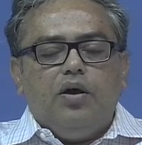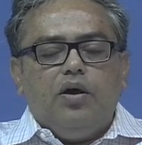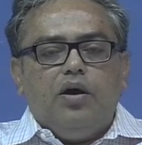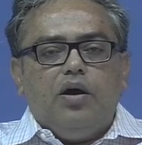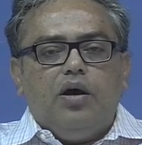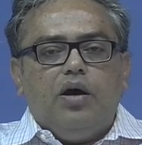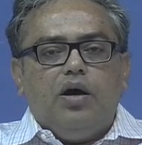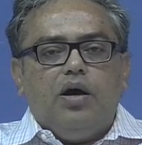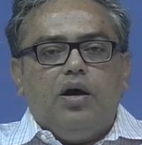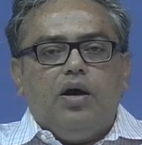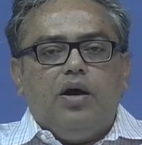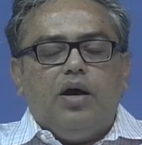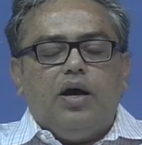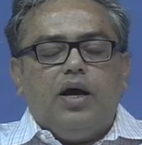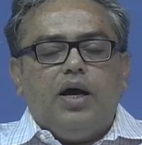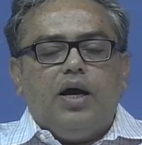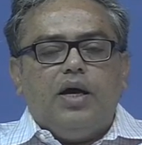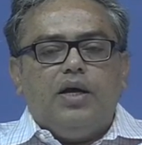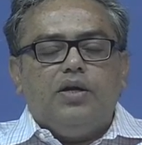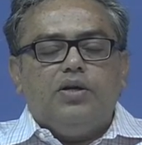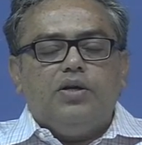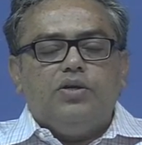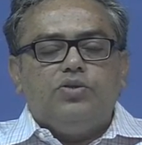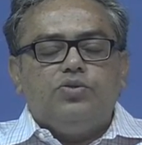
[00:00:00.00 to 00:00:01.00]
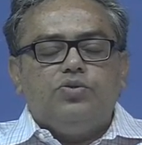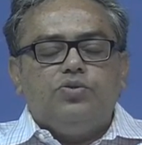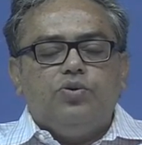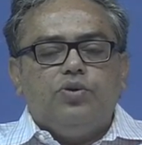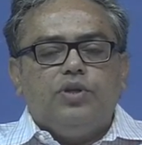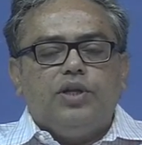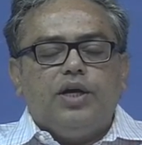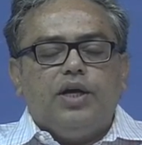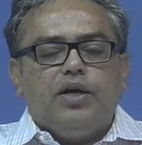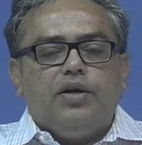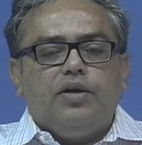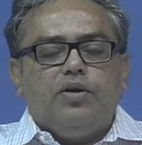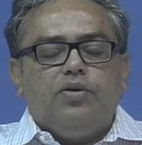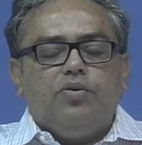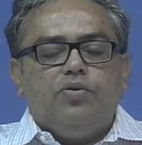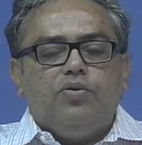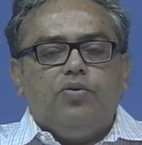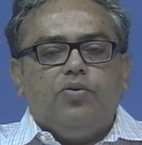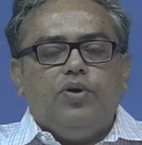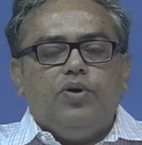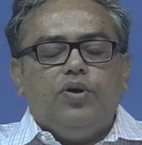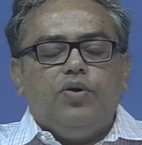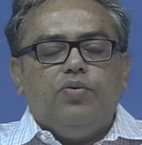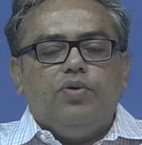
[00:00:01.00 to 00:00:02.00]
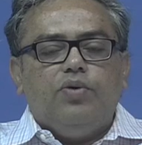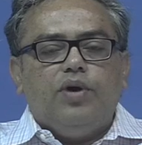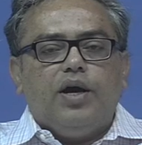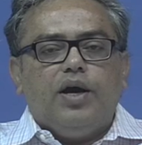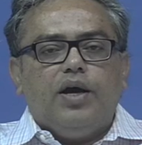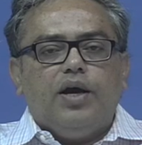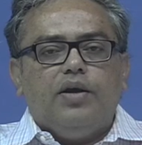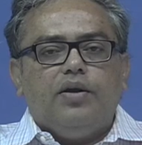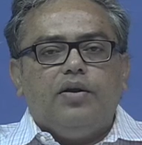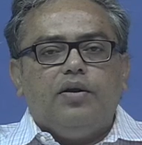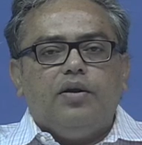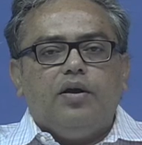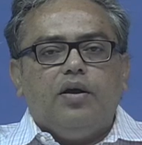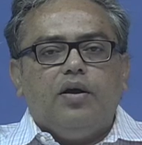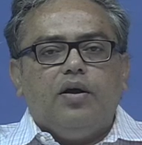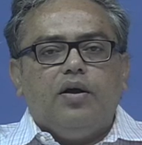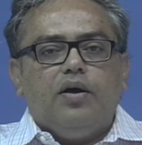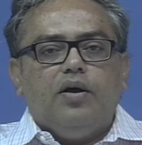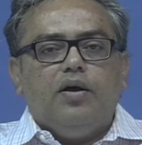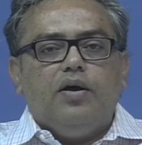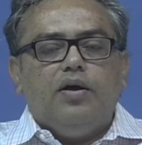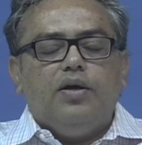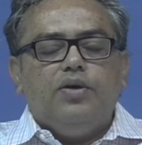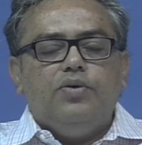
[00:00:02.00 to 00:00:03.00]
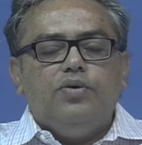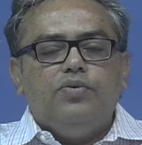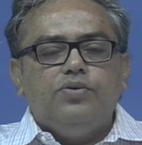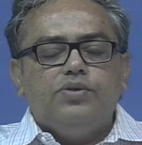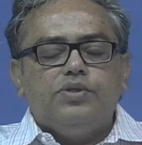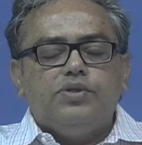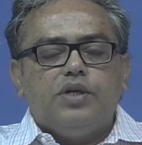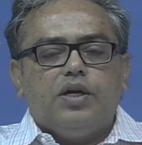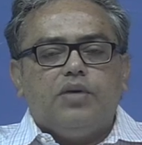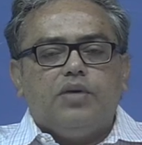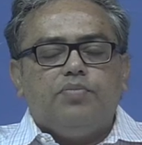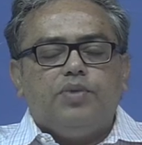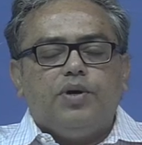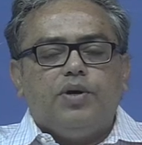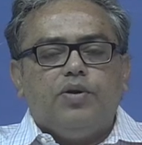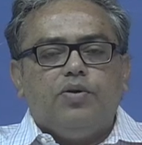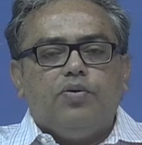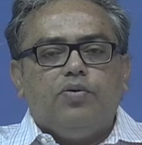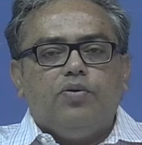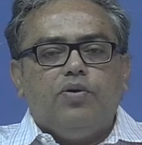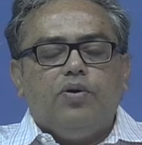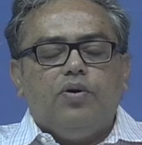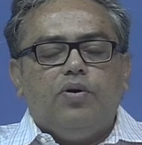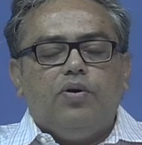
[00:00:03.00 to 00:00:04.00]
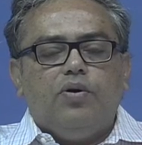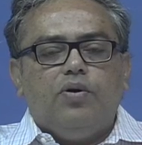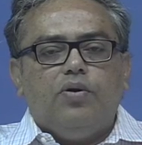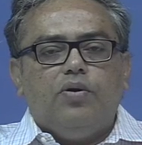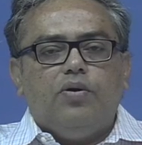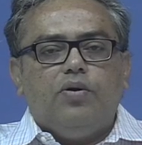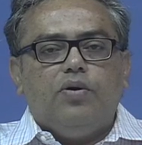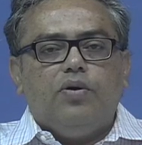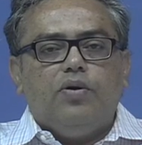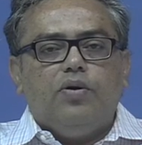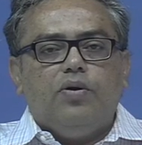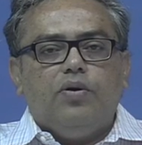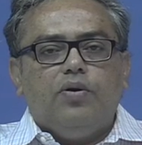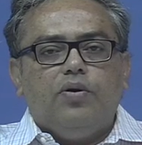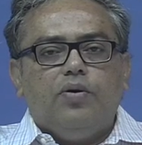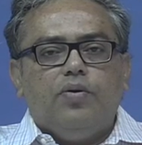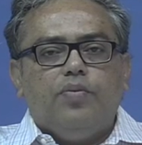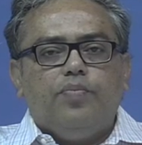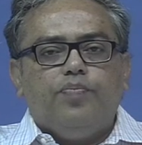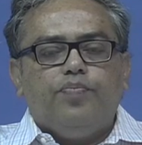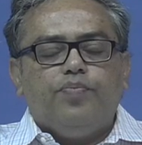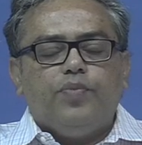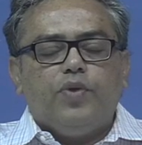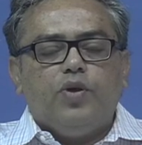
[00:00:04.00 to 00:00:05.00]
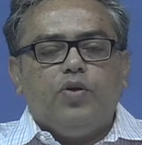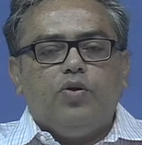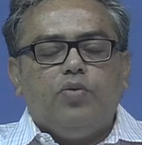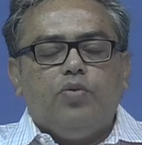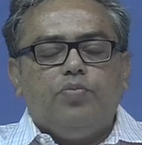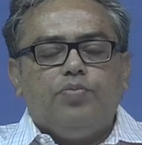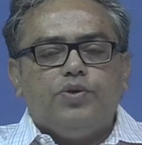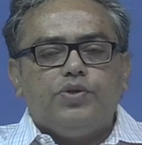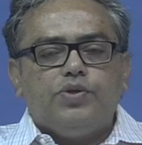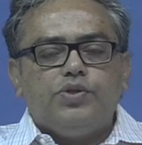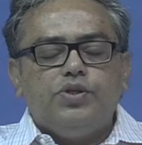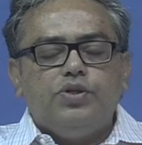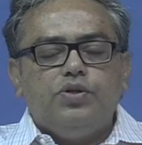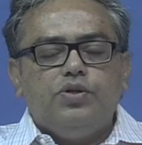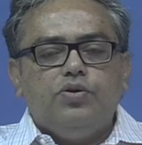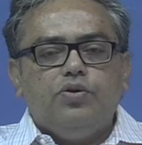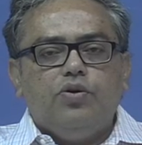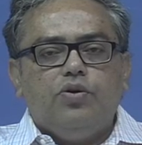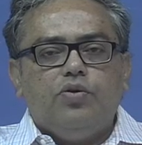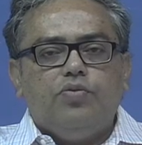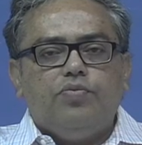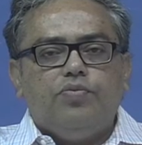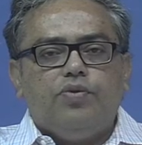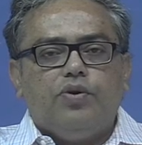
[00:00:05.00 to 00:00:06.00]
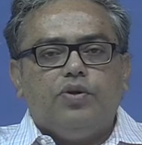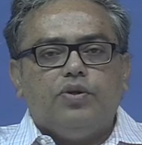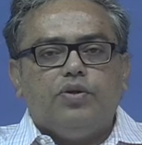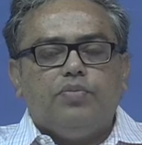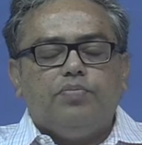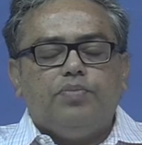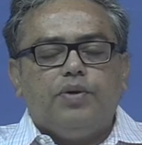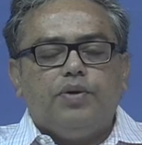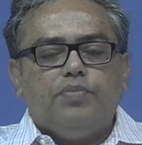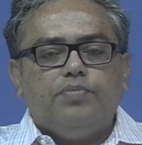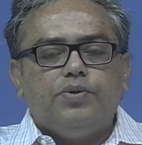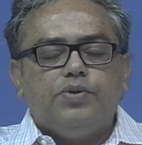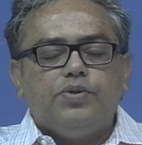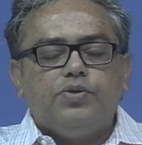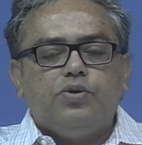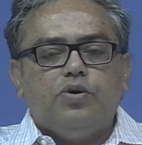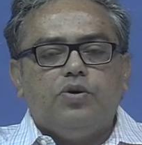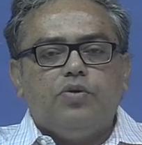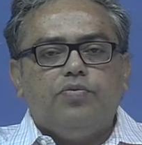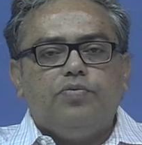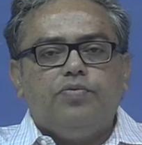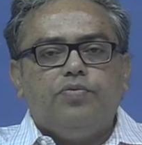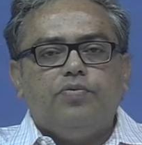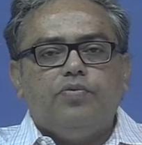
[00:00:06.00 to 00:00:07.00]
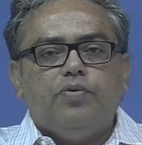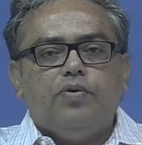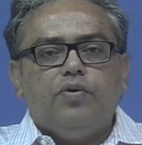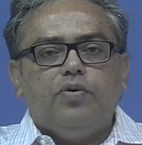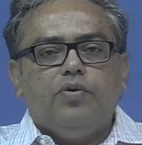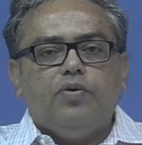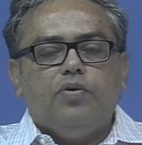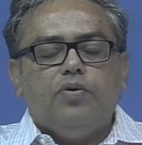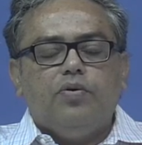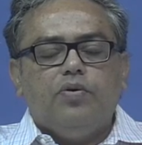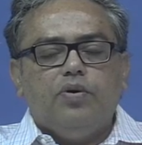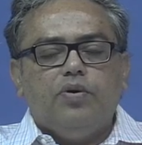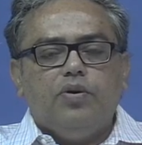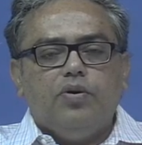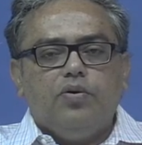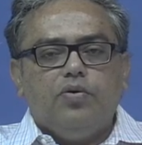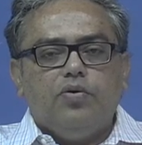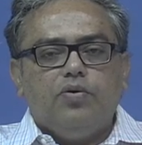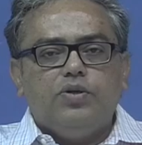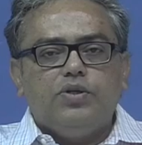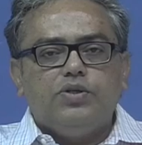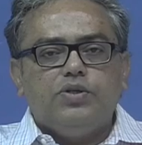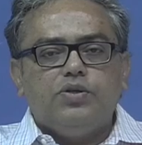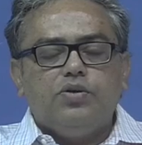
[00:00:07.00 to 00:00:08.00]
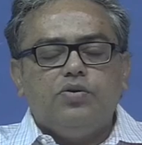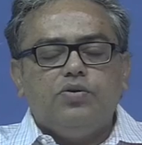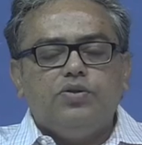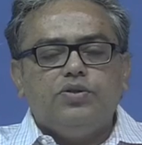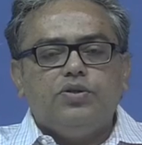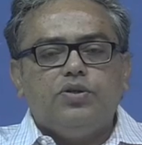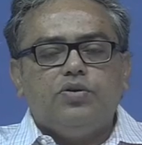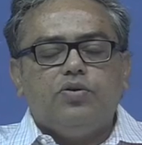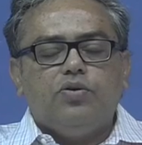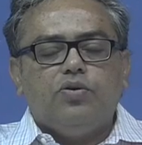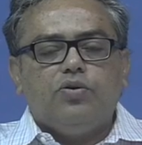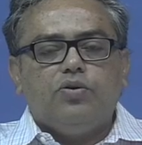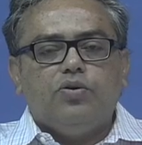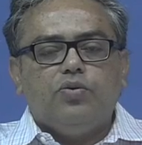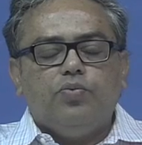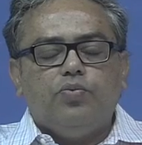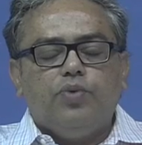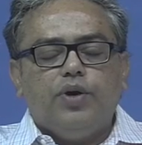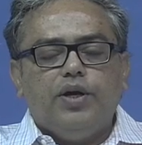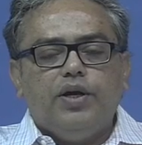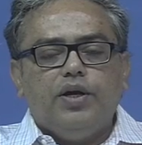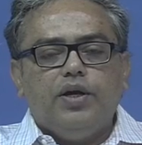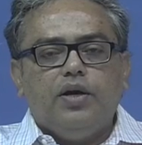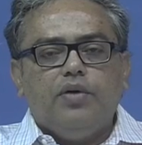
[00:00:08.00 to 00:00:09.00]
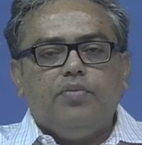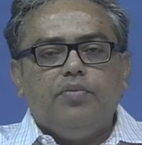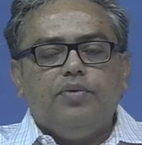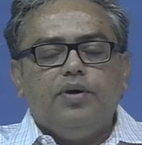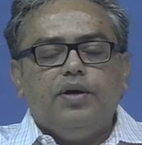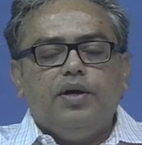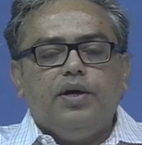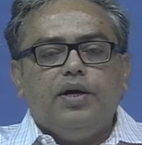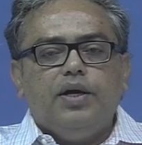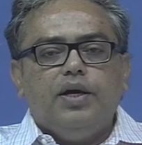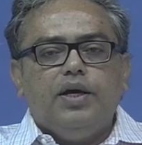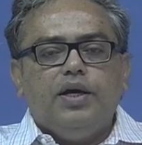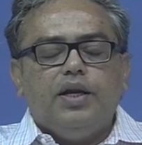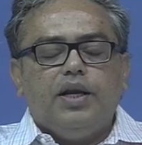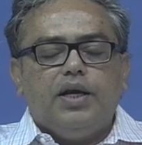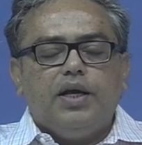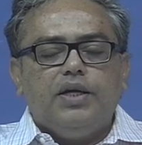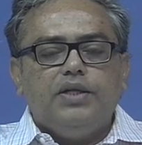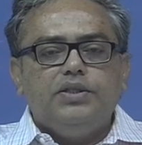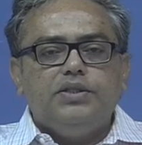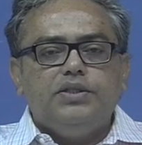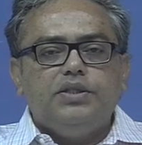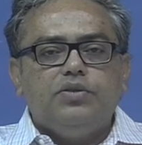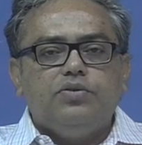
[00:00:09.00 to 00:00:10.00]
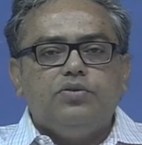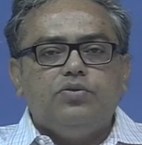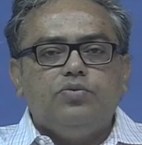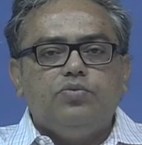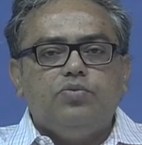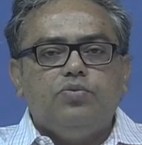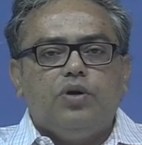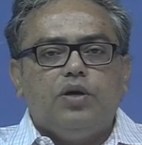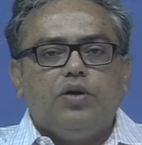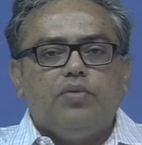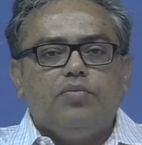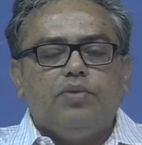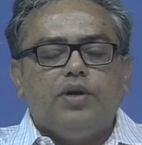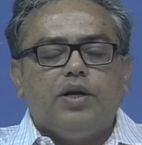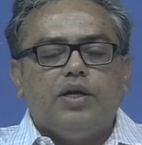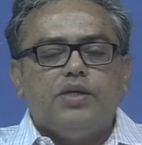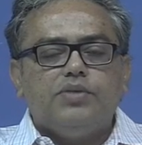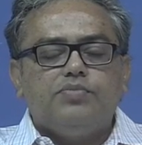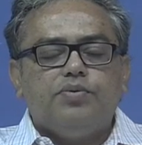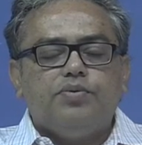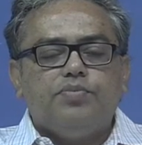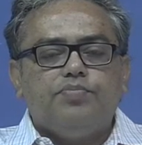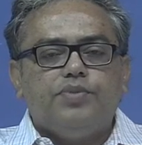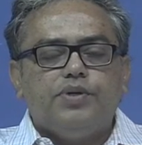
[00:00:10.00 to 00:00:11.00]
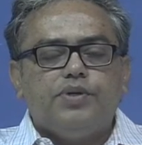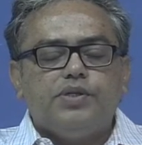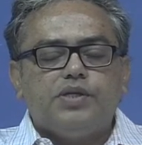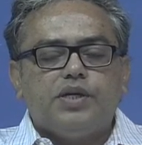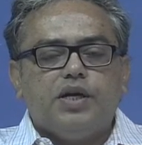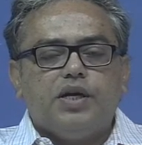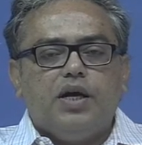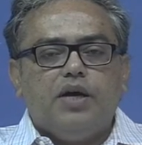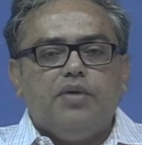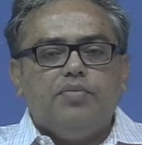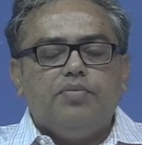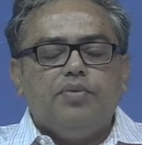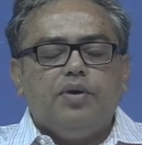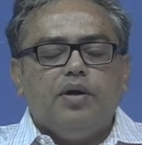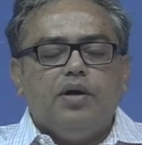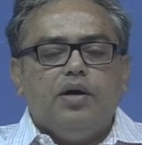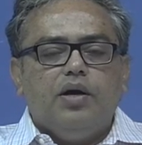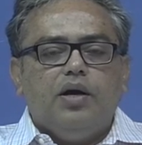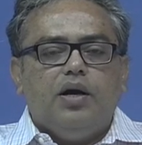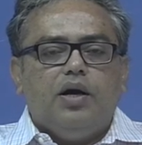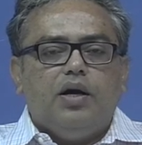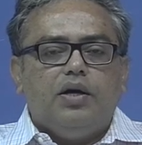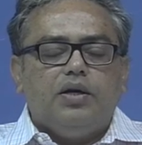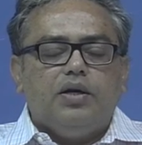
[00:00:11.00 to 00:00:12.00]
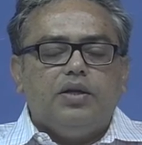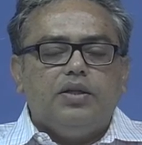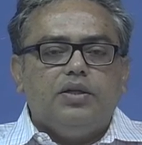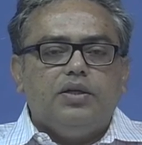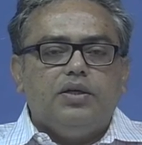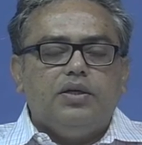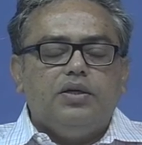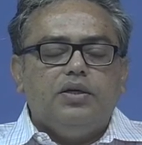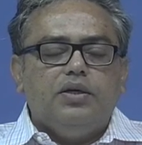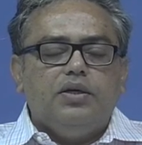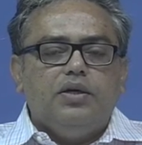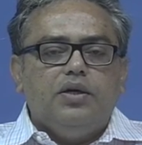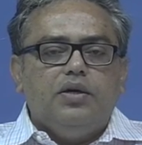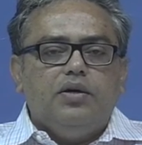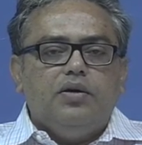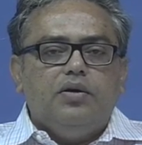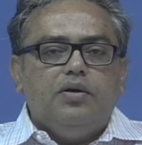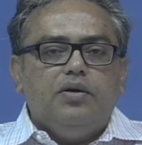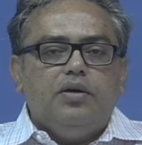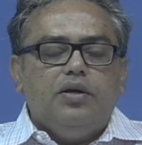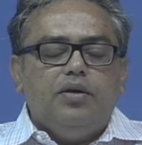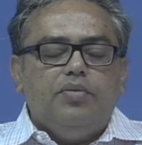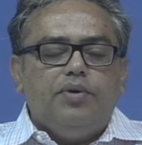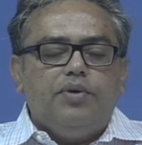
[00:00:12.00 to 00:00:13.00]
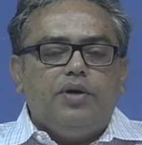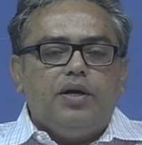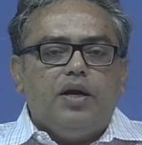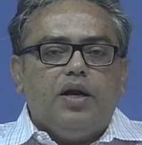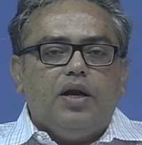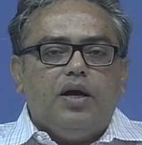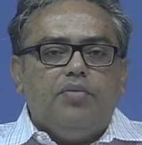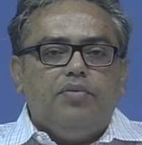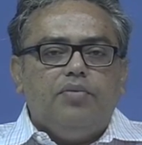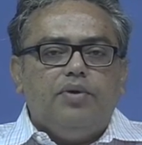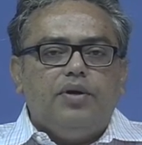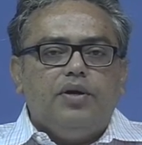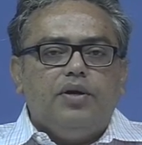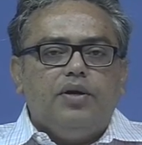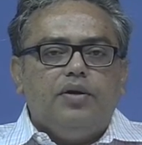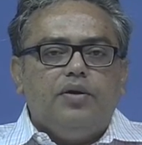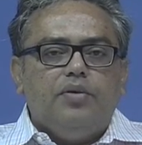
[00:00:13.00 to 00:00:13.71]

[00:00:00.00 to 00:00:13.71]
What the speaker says: and so that you can use that particular procedure for the purpose of dissolution or the winding up, in addition to whatever has been prescribed under the Limited Liability